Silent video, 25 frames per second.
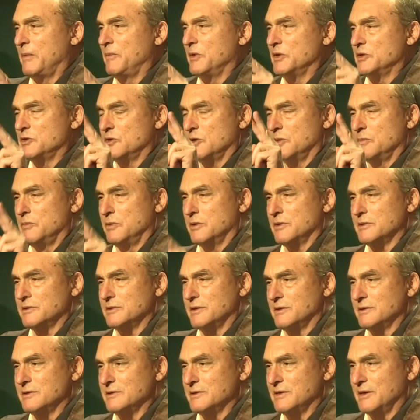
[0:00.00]
maybe two
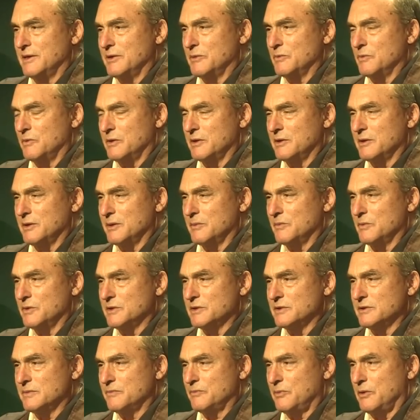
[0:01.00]
books on Zen. One of them
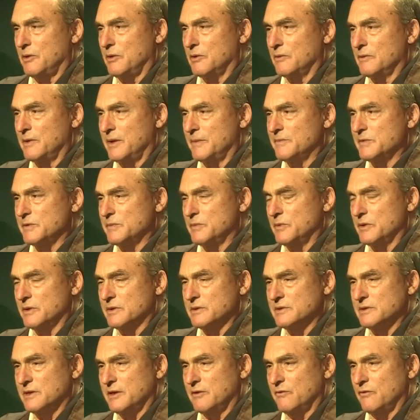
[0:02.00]
was Paul Reps'
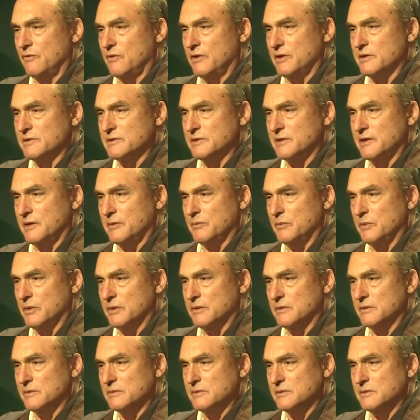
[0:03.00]
book, Zen Flesh, Zen
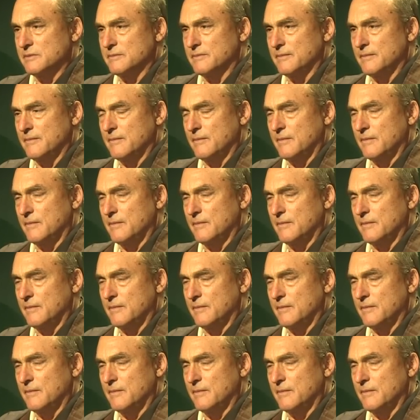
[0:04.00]
Bones.